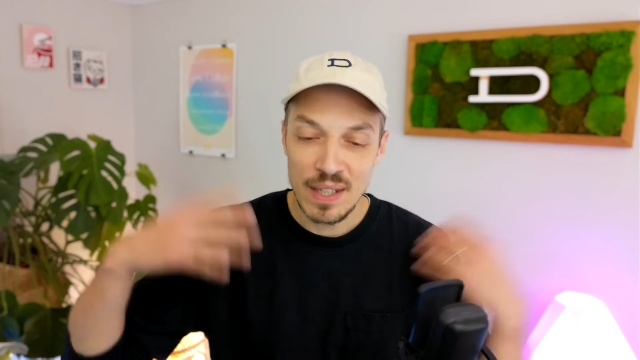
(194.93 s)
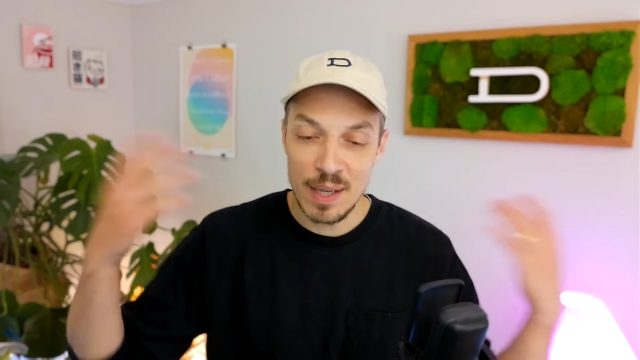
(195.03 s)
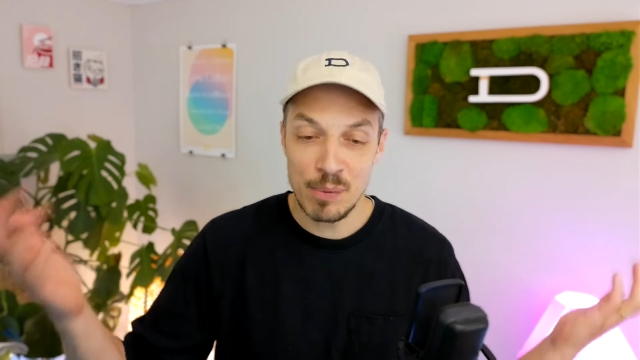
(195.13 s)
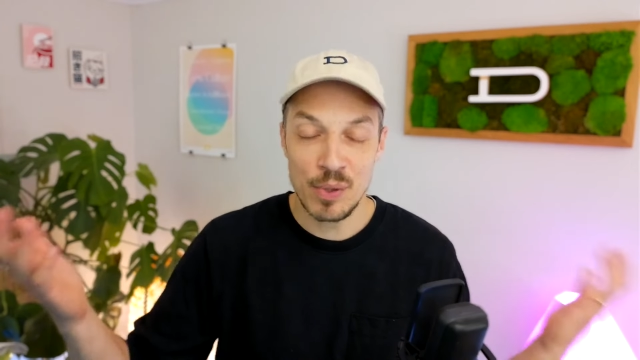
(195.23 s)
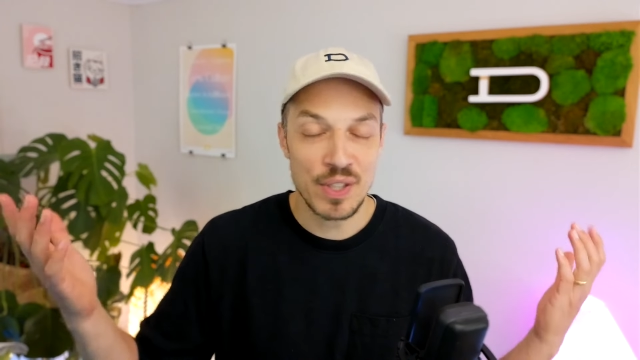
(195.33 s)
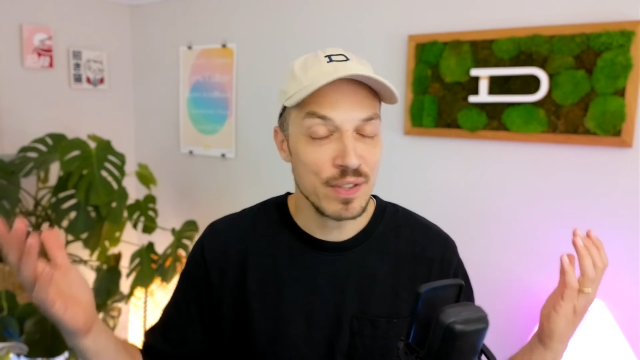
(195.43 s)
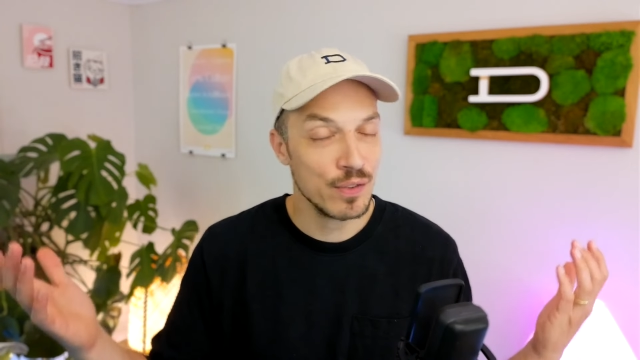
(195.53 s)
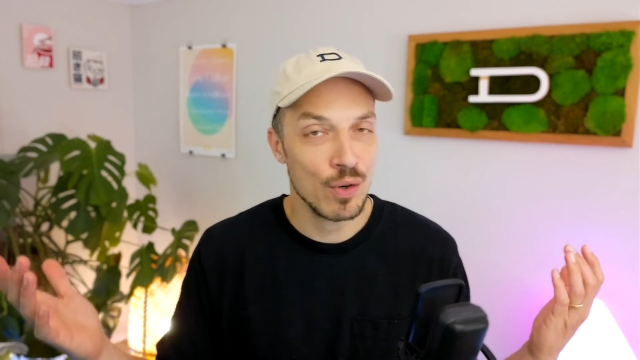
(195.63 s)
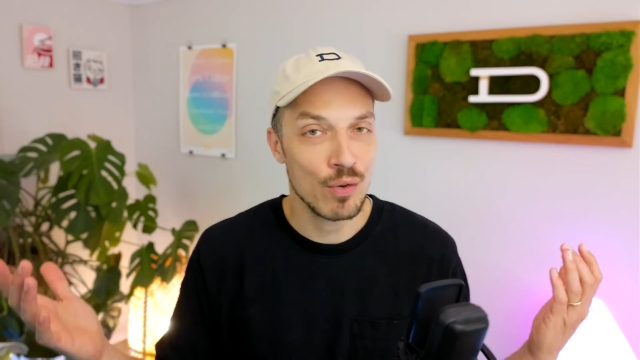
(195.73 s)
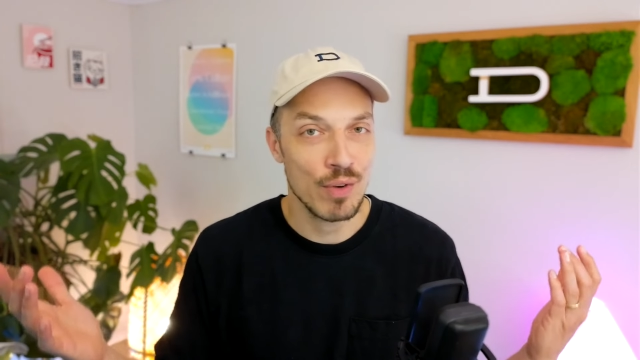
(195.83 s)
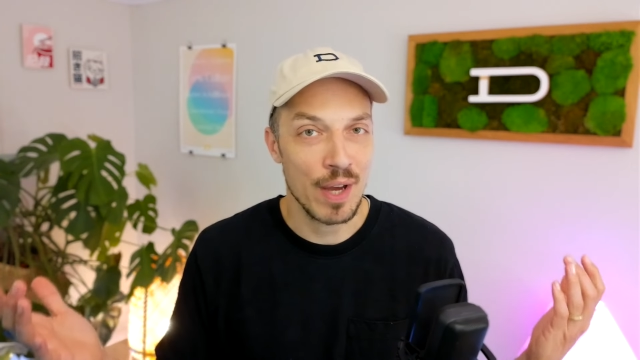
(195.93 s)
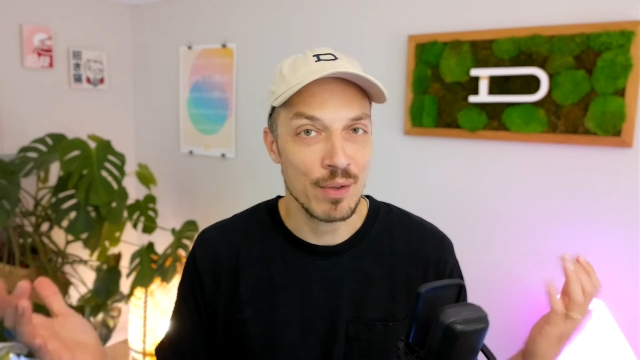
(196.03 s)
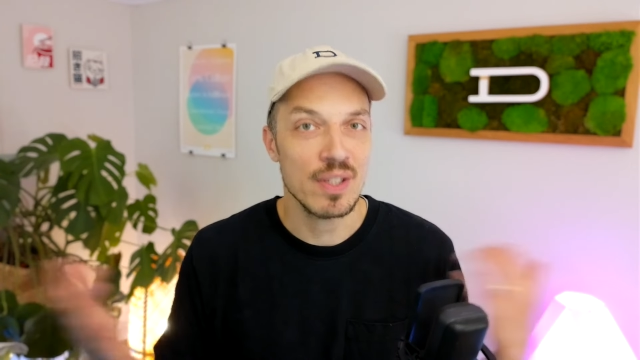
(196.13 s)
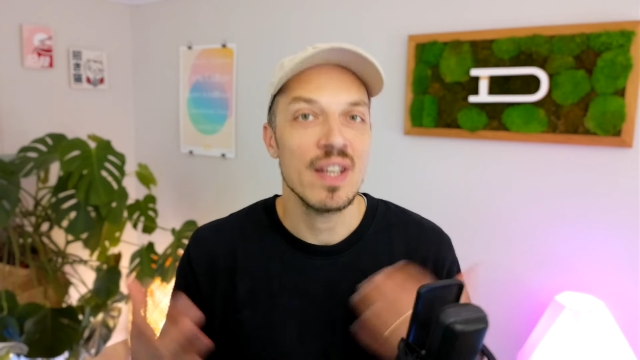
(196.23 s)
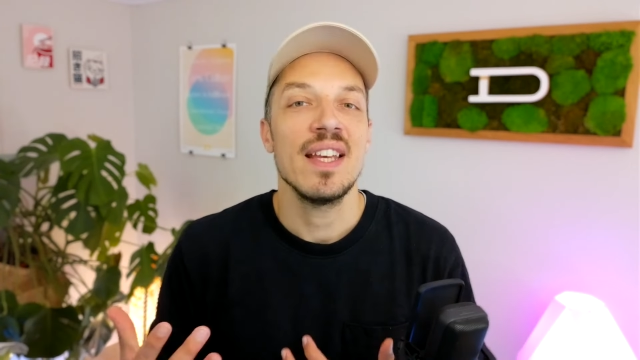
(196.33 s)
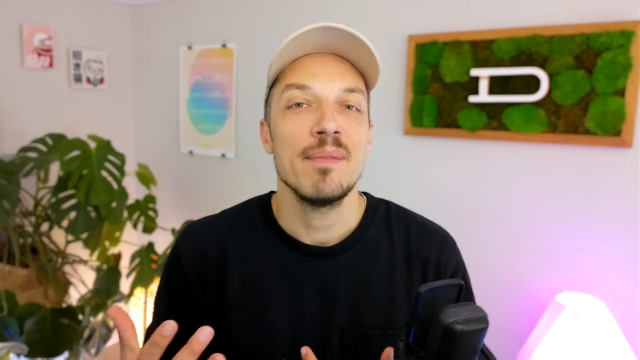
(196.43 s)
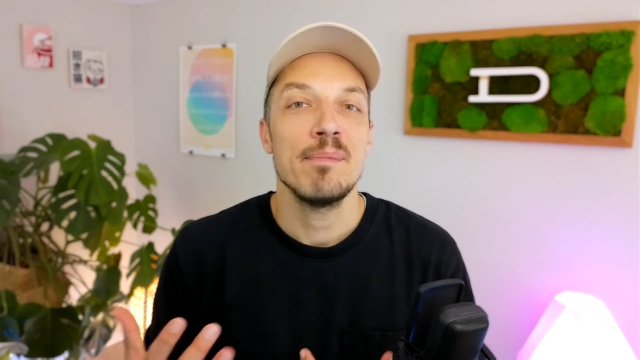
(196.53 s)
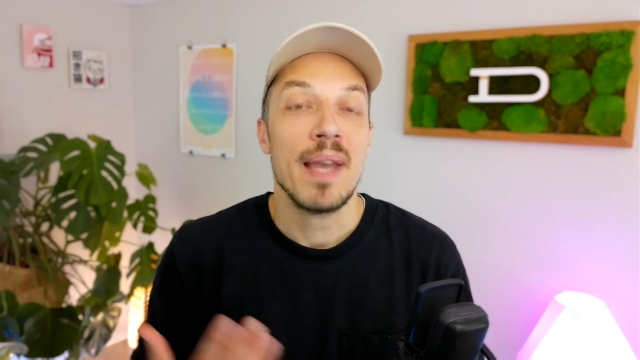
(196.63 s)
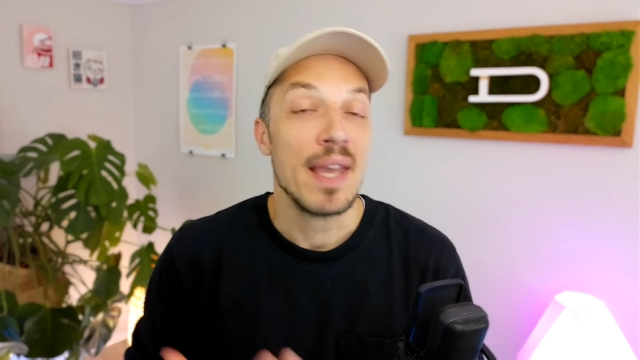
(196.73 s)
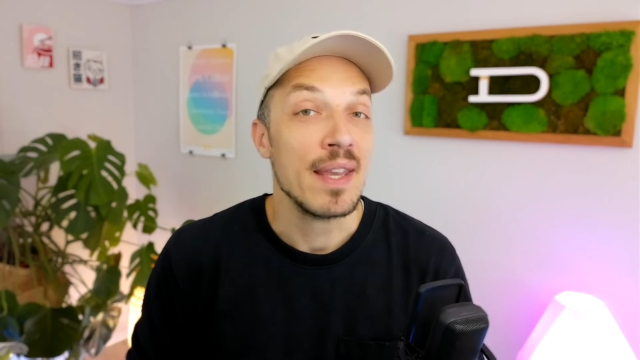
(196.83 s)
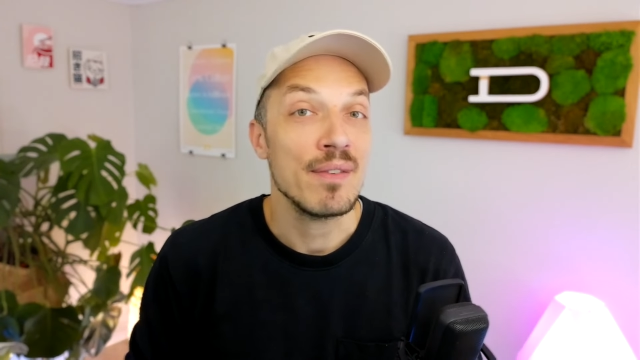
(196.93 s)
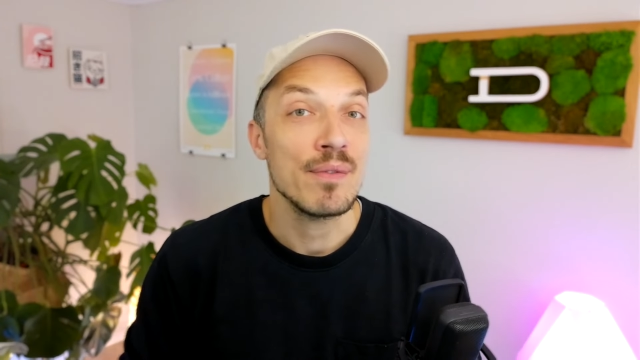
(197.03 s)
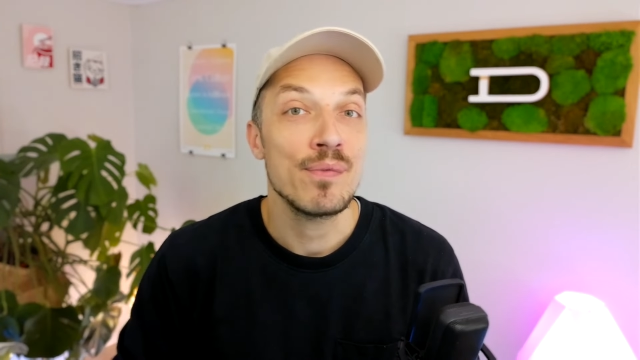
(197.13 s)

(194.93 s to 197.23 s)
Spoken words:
employees go around, pay